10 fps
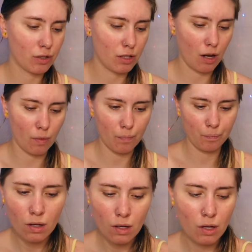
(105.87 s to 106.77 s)
So
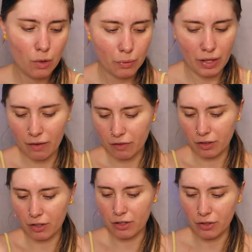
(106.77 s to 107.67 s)
without
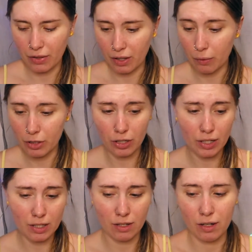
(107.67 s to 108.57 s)
further ado, I think we should
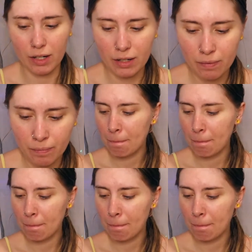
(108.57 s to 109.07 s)
get started.